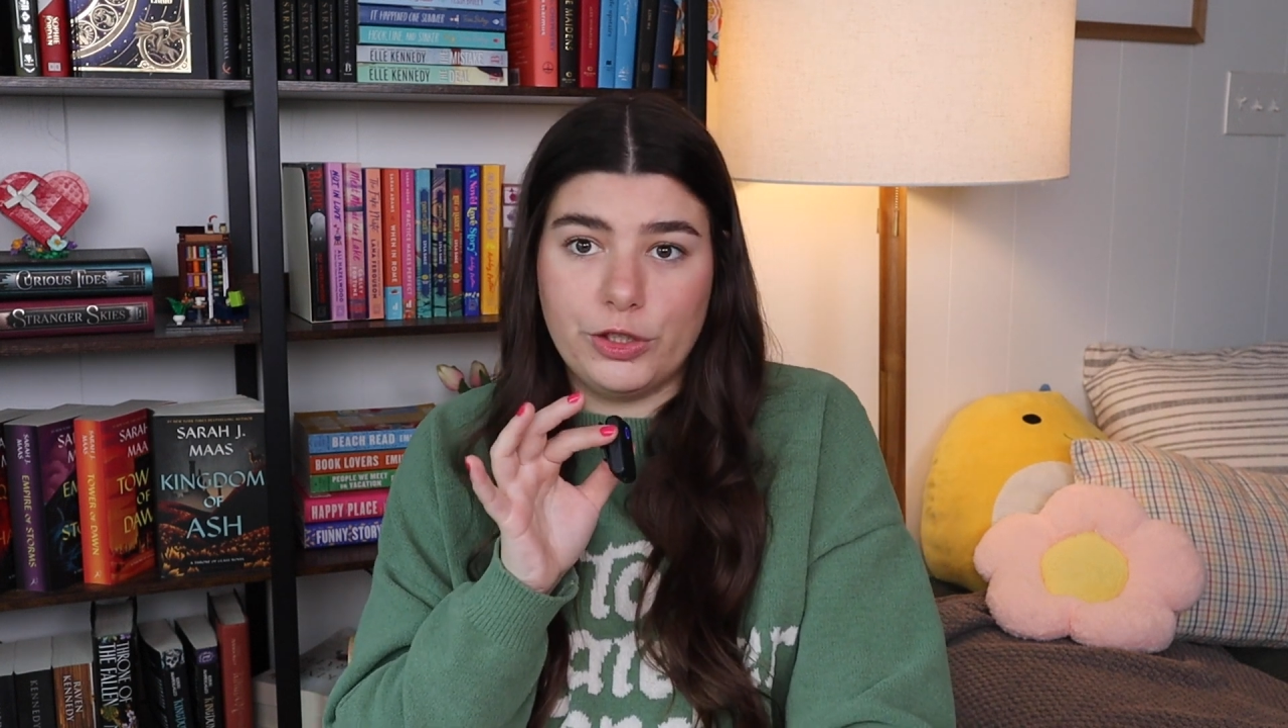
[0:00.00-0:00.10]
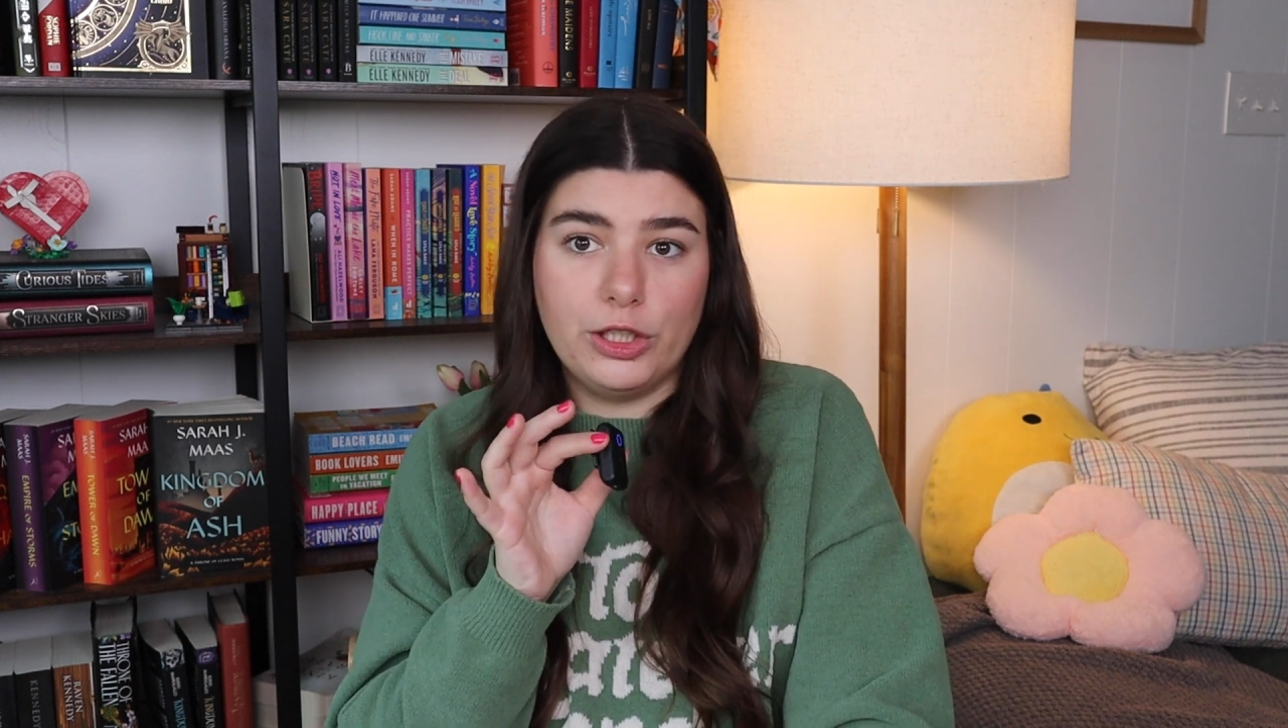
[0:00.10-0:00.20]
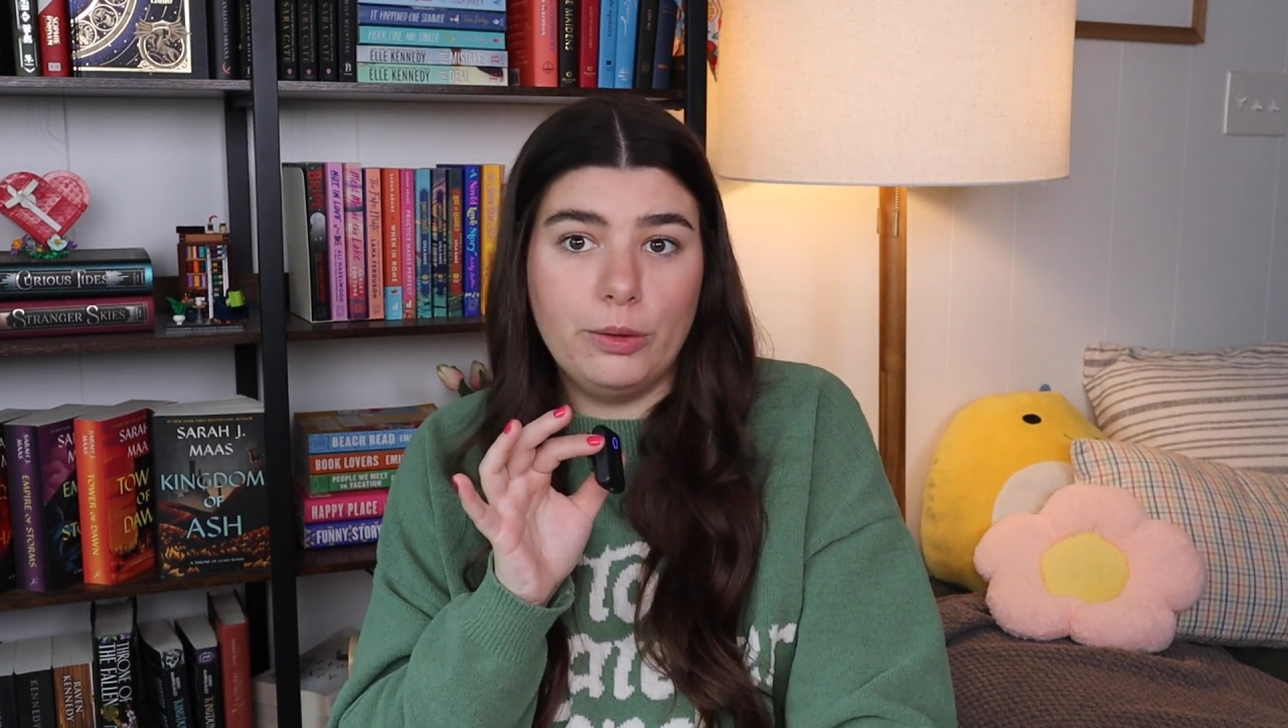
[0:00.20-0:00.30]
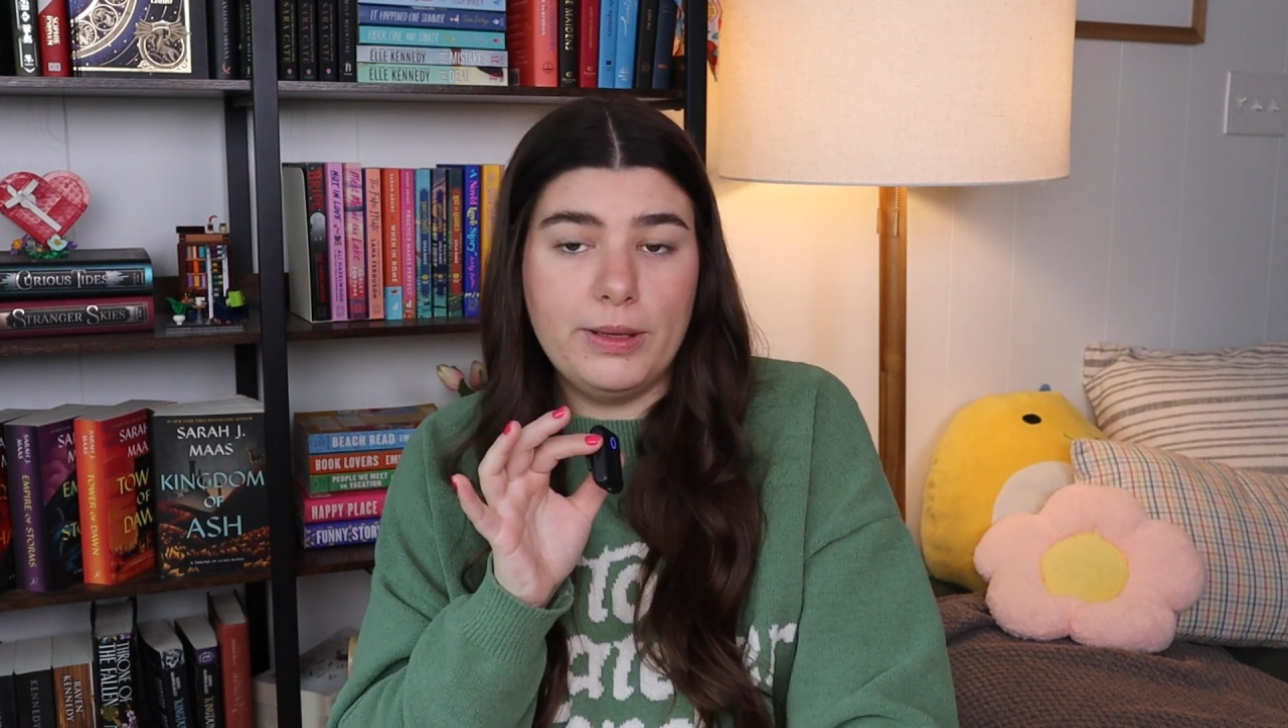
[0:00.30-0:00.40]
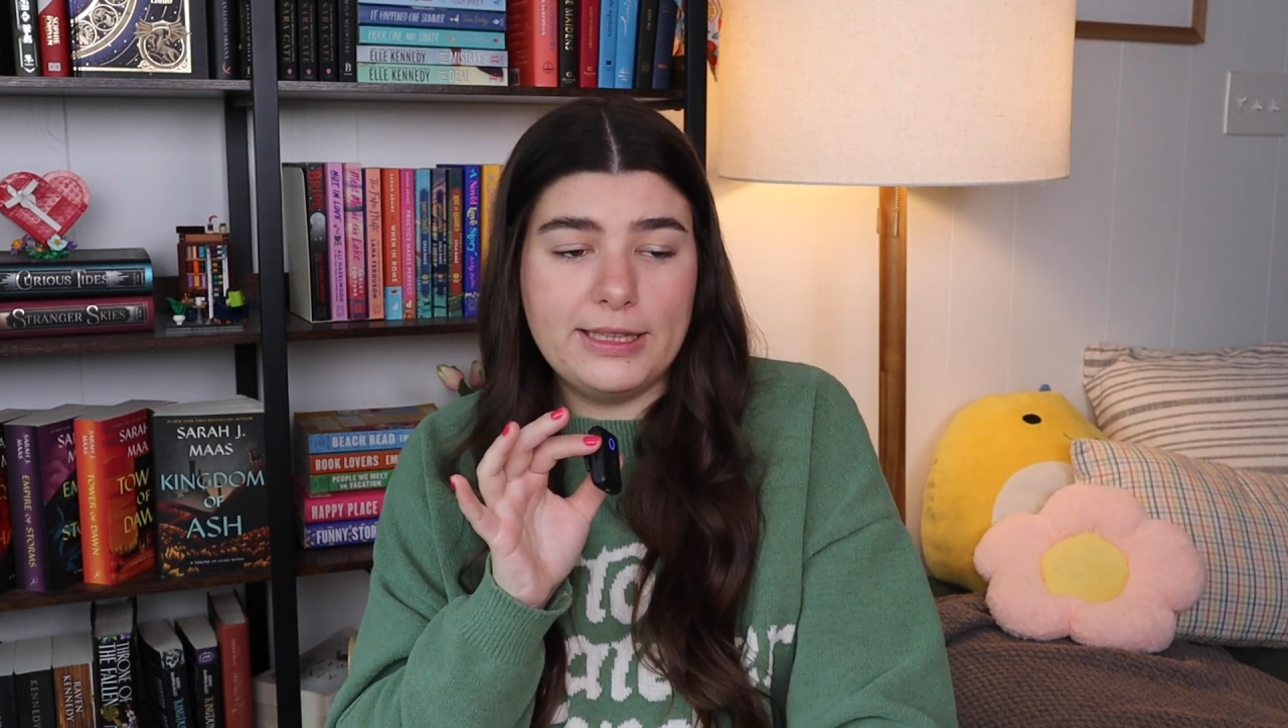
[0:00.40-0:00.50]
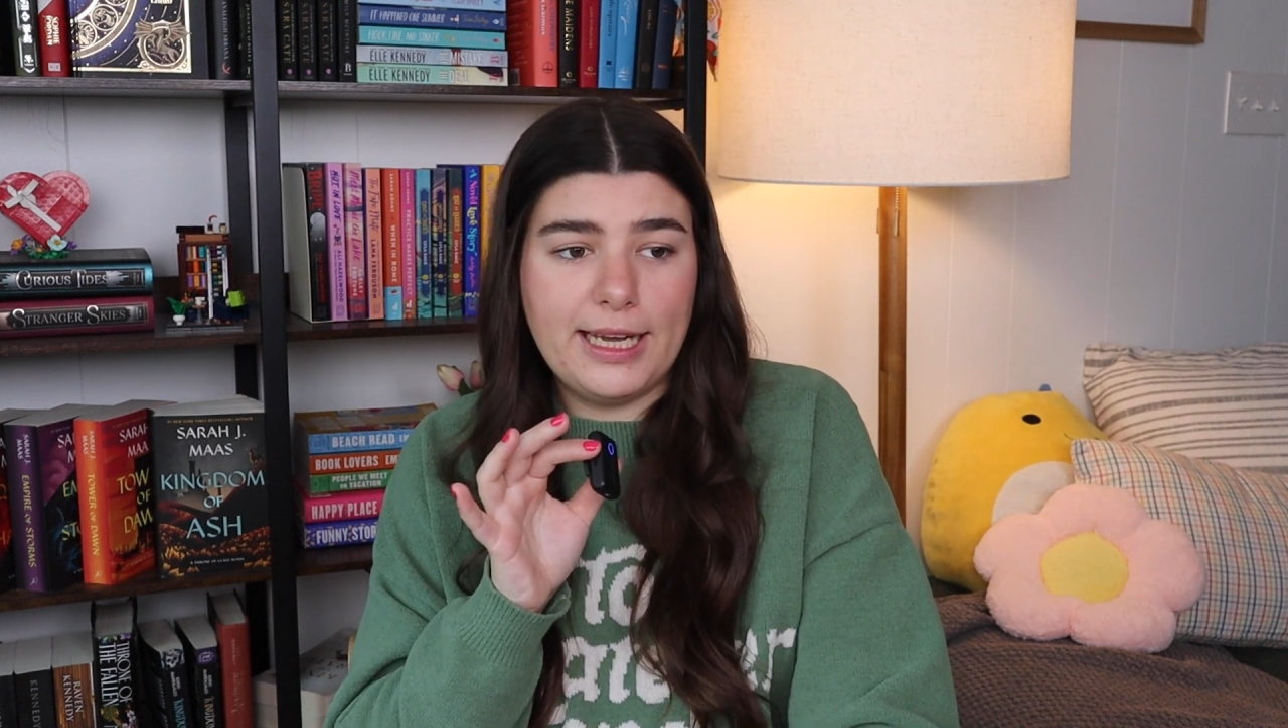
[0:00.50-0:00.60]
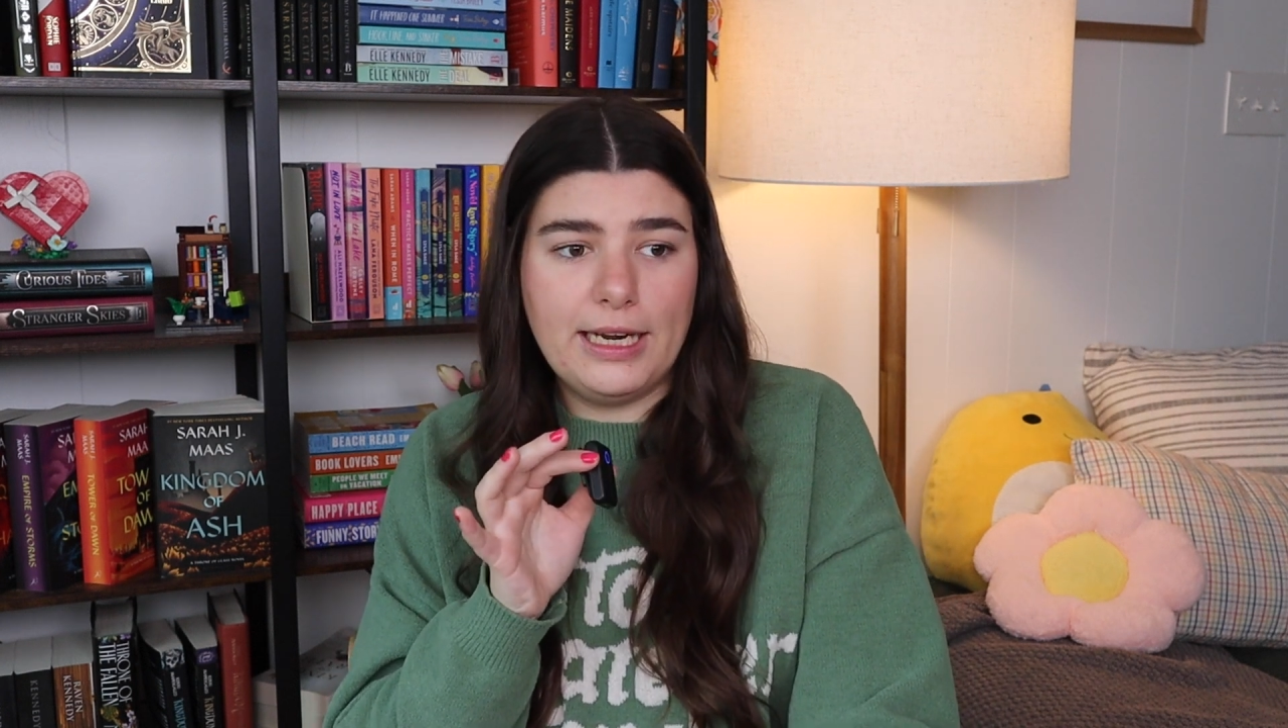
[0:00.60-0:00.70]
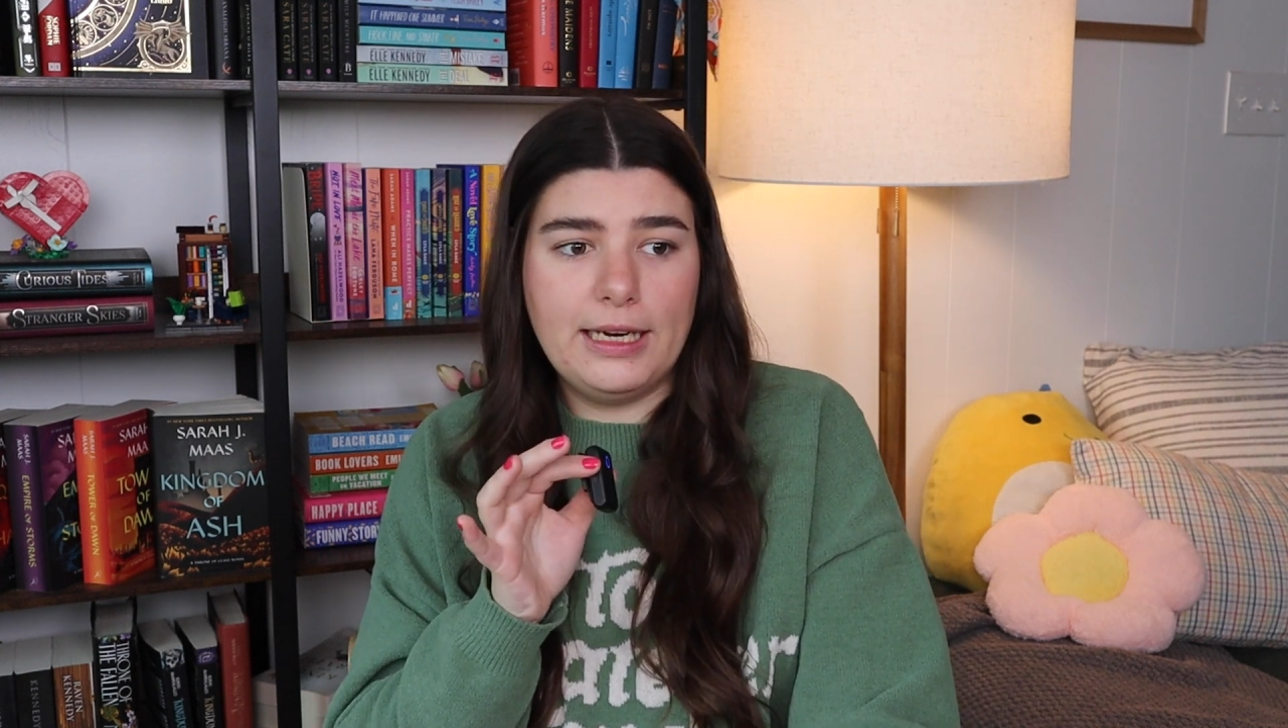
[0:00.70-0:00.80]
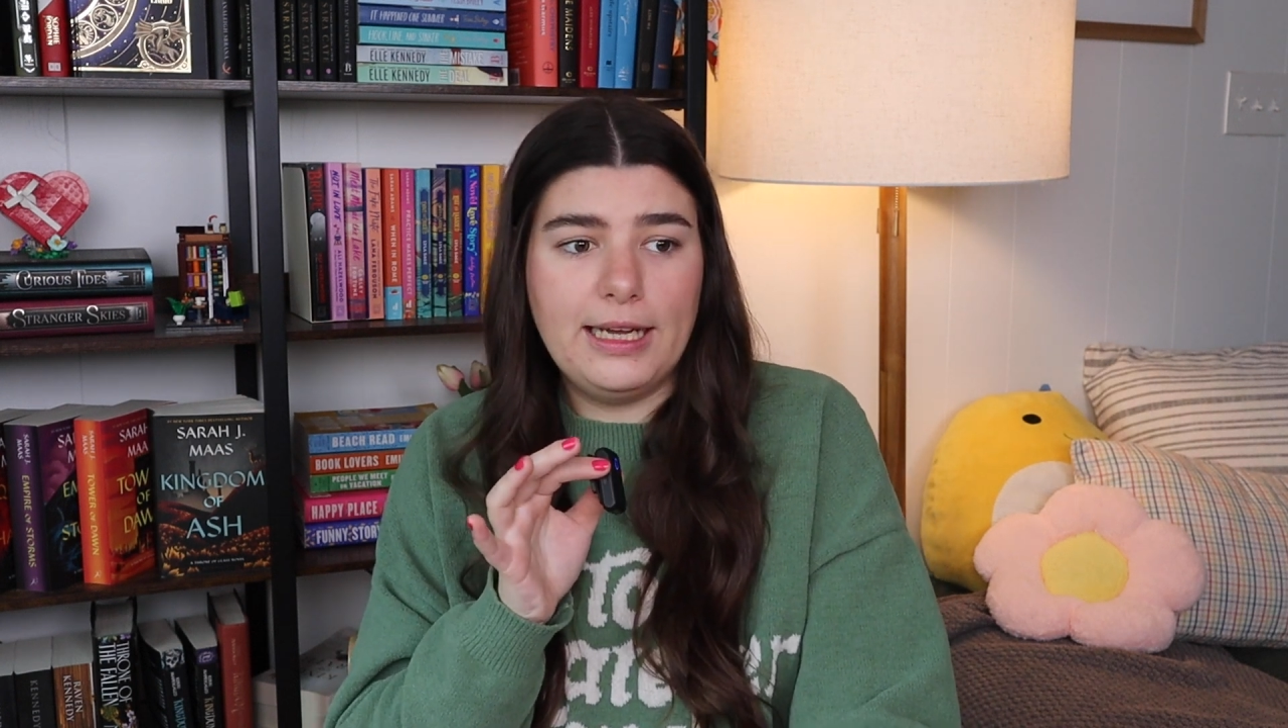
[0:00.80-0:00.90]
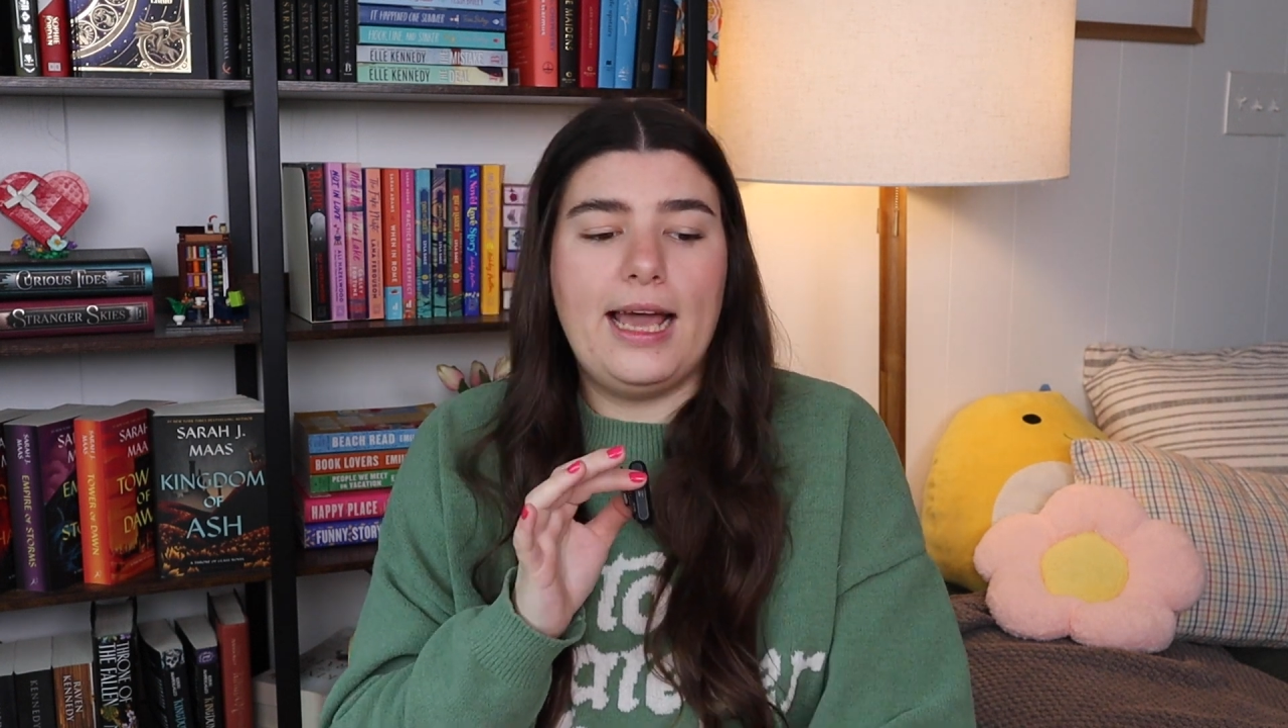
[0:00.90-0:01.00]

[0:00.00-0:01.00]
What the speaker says: a little bit there,